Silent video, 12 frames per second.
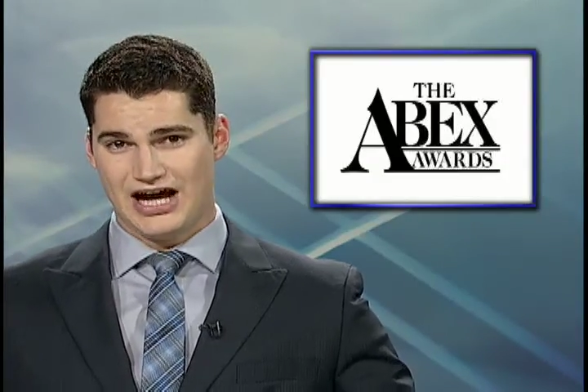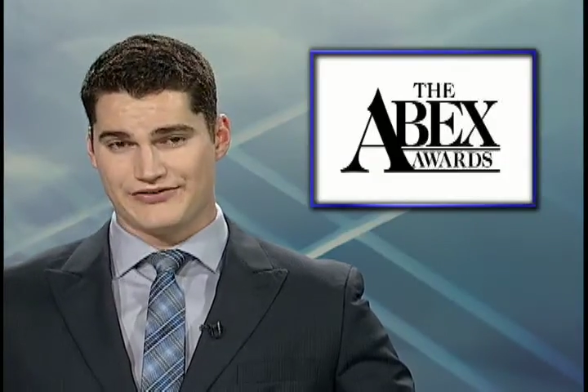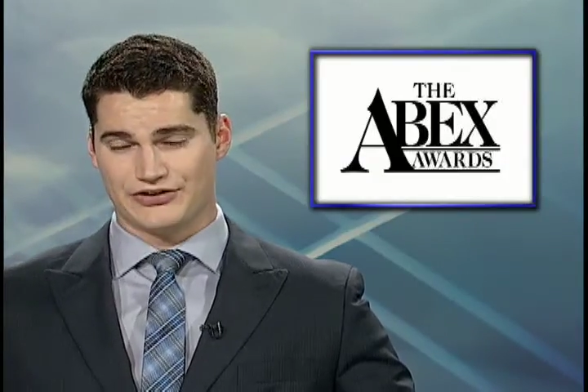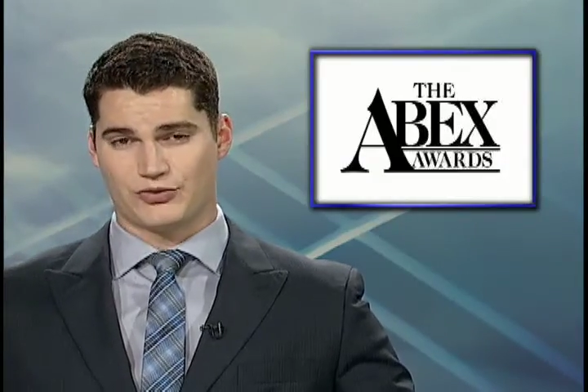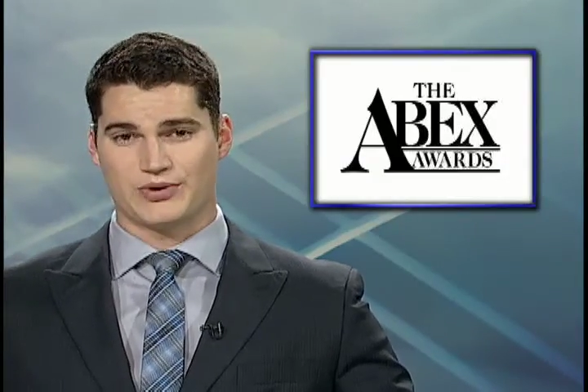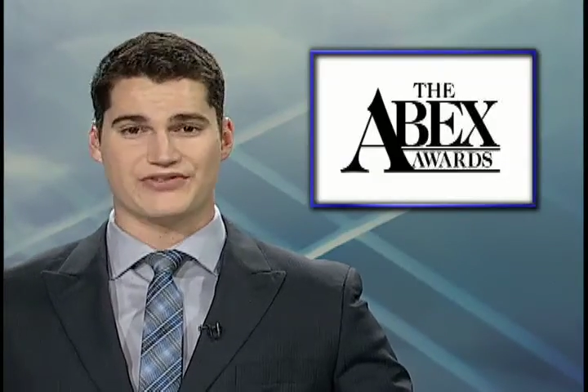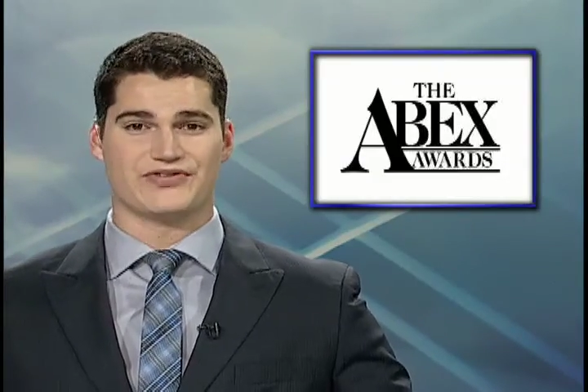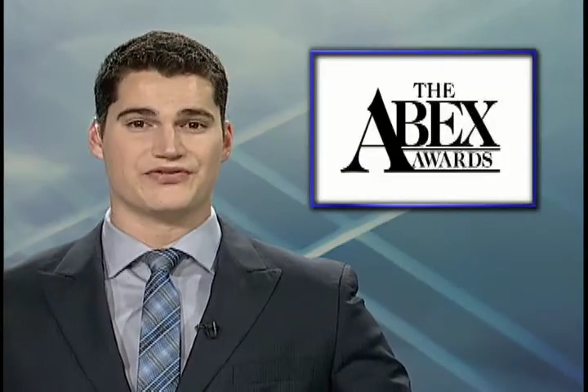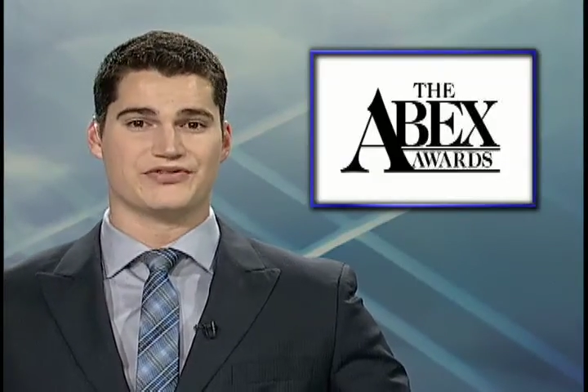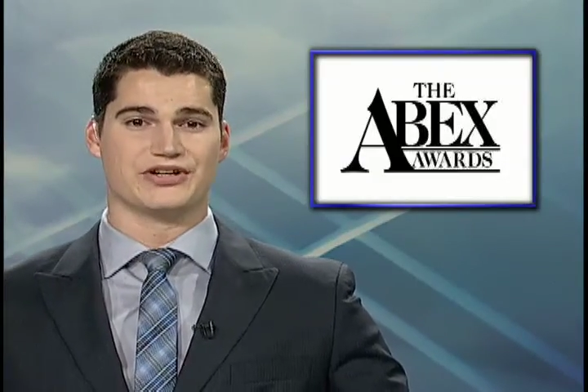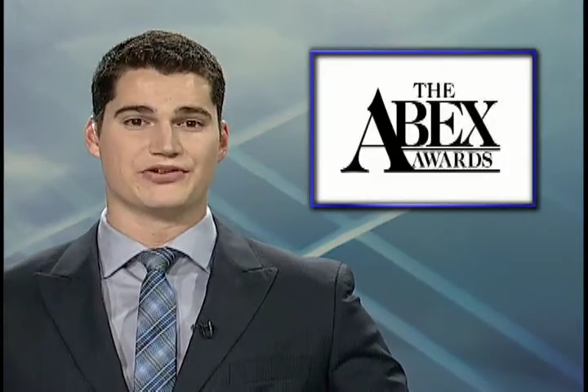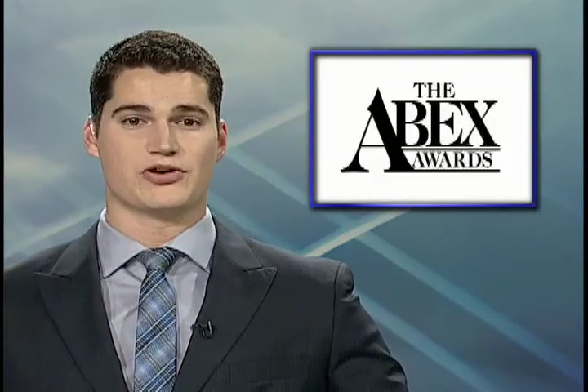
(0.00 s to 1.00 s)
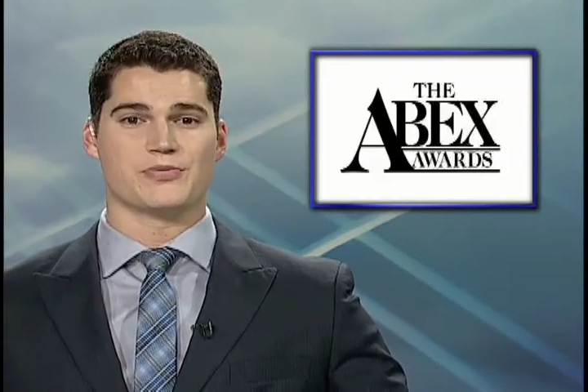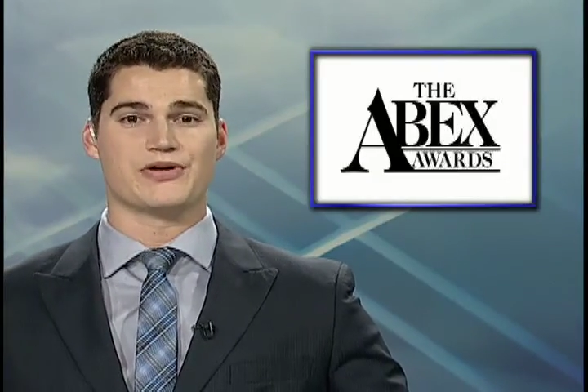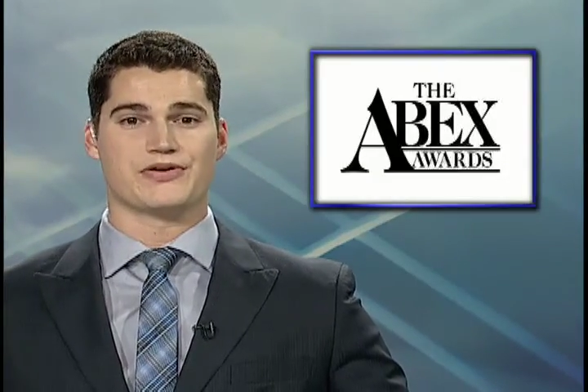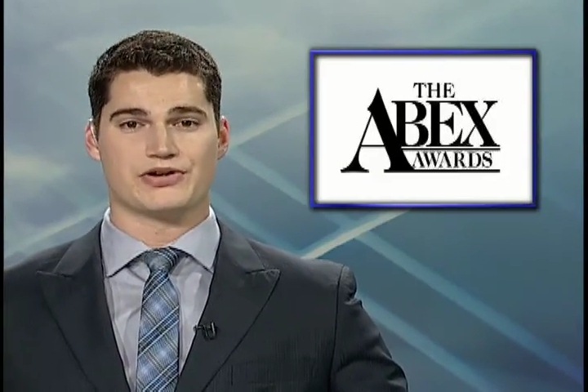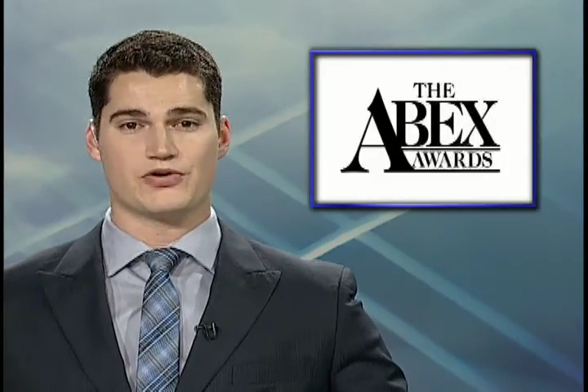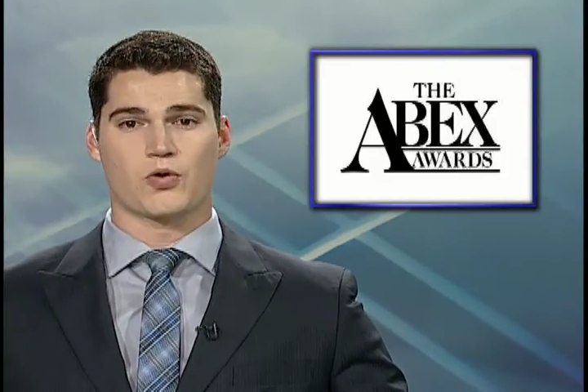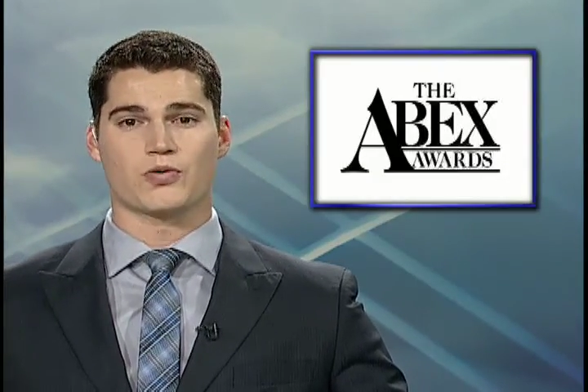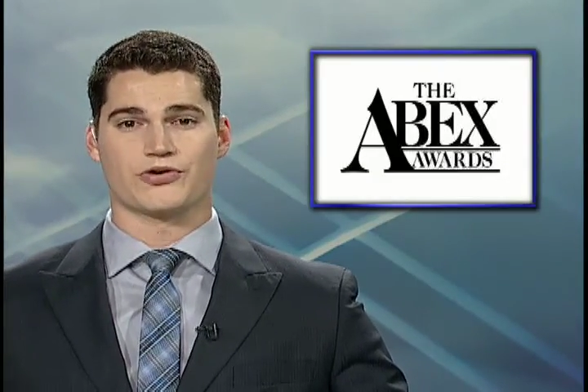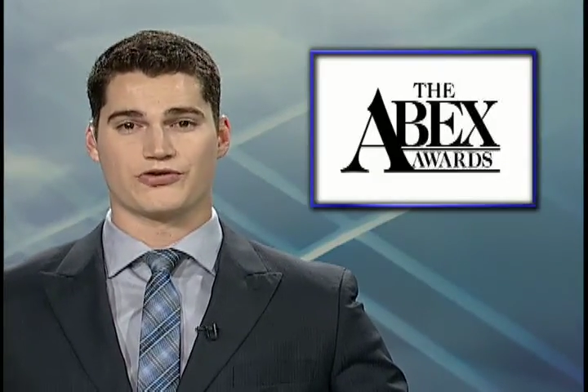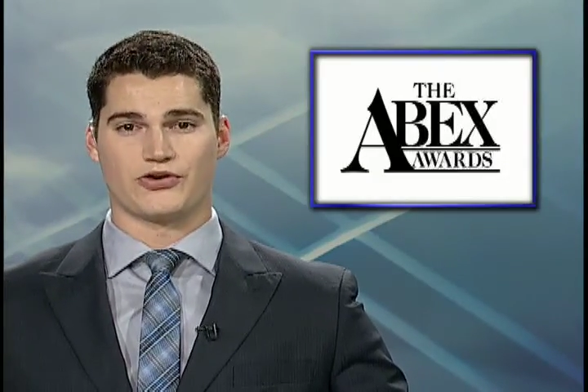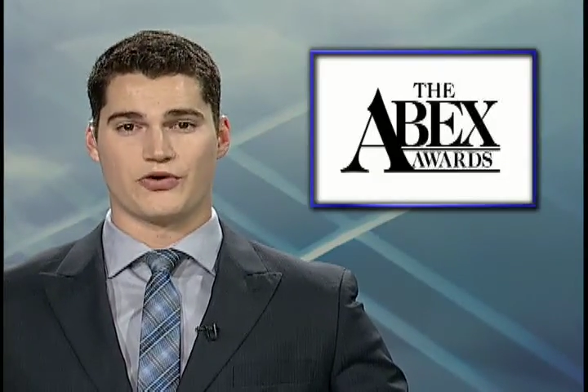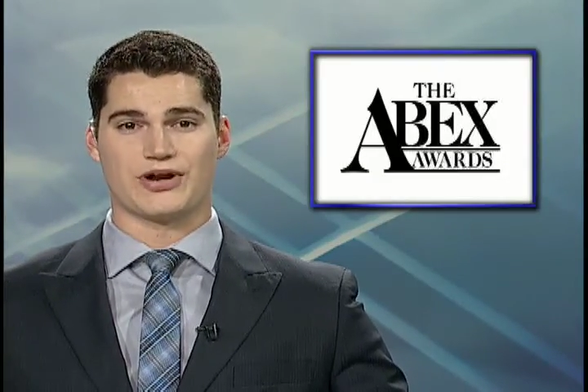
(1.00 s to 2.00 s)
of the 2015 Community
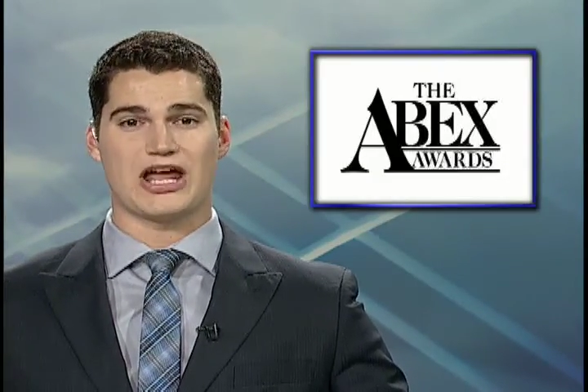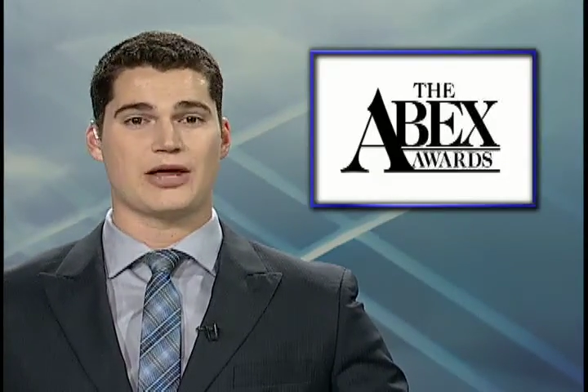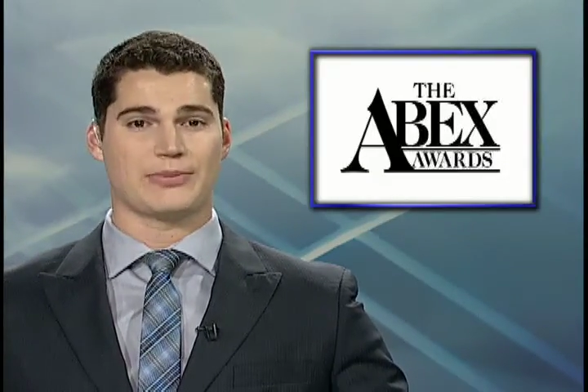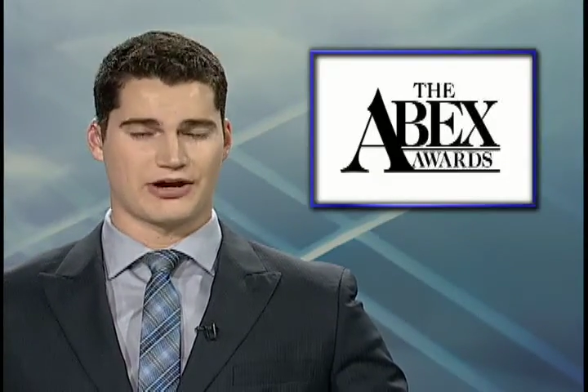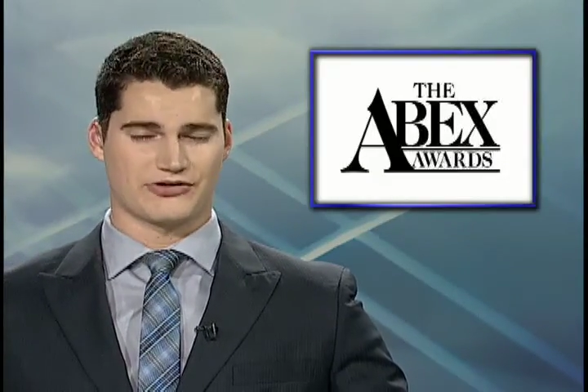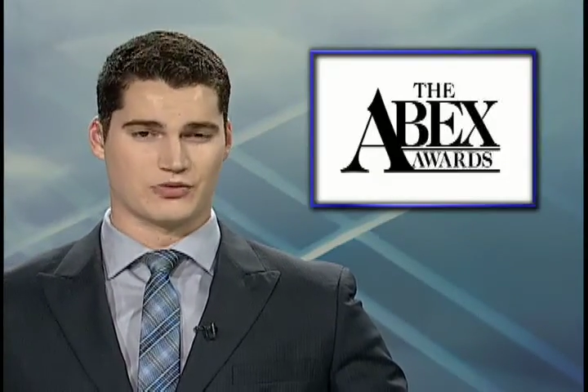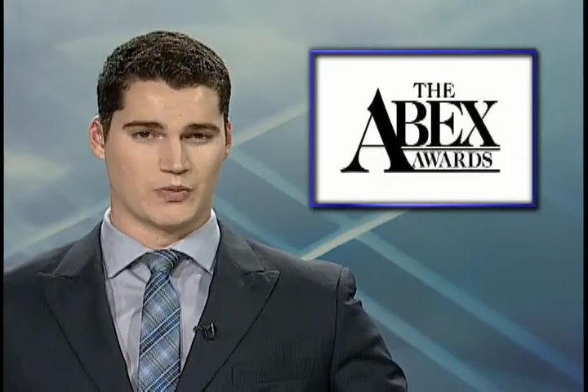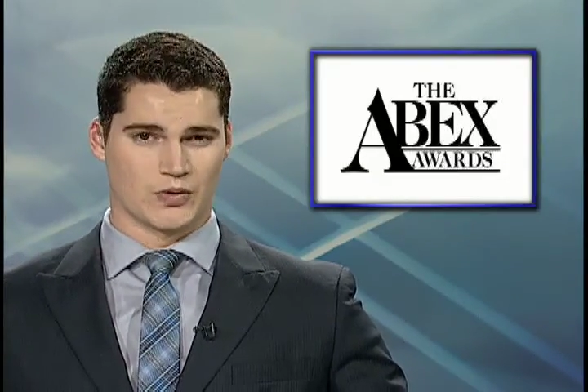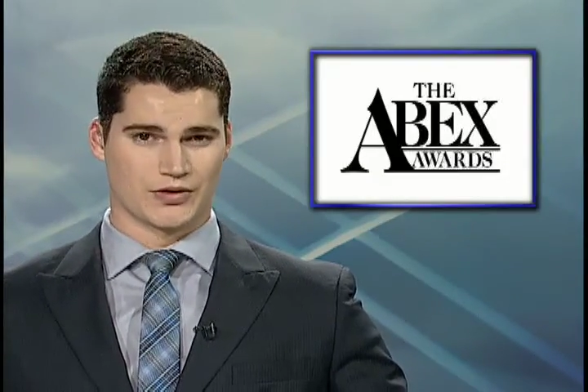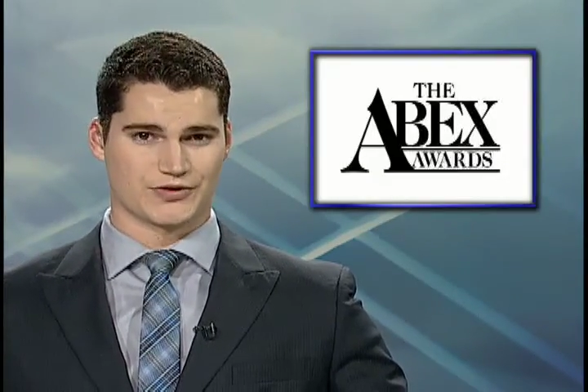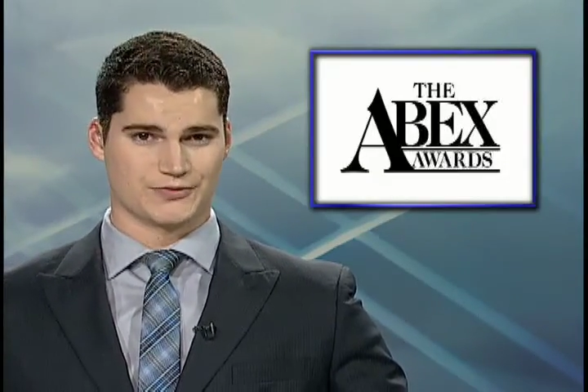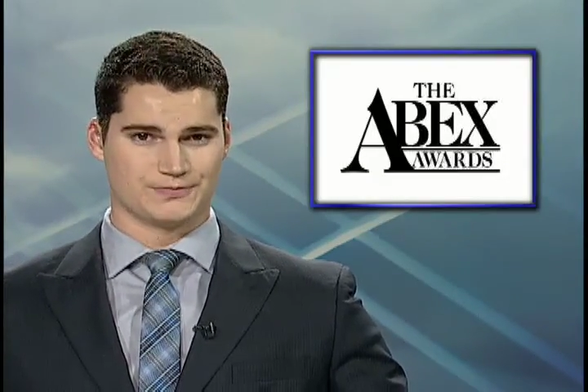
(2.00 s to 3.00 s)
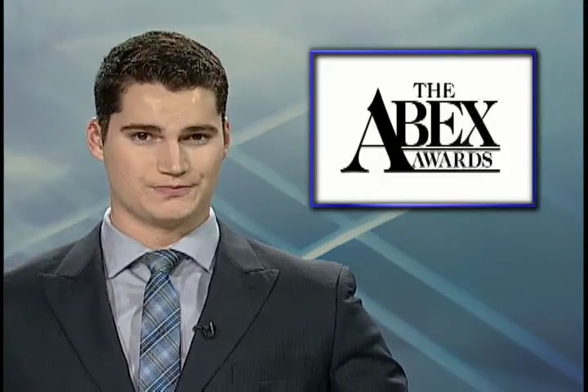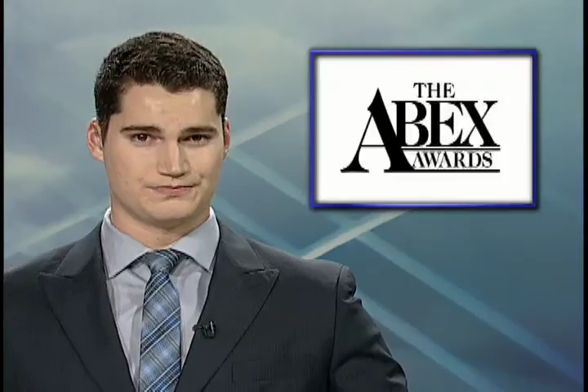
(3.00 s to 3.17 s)
Cornerstone ABEX Award.